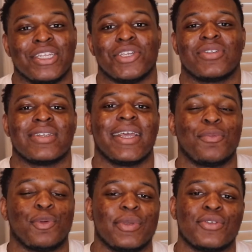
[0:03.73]
So today
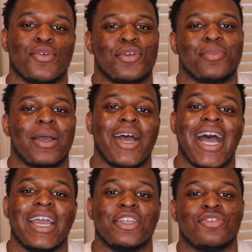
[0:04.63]
we'll be talking about
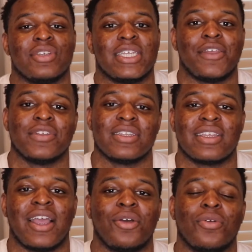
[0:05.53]
high interest savings
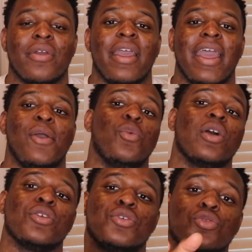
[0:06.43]
account and
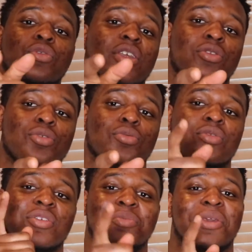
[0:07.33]
what you can do
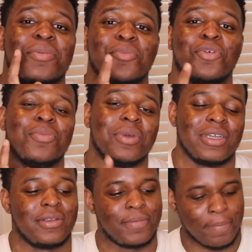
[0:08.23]
to make more money.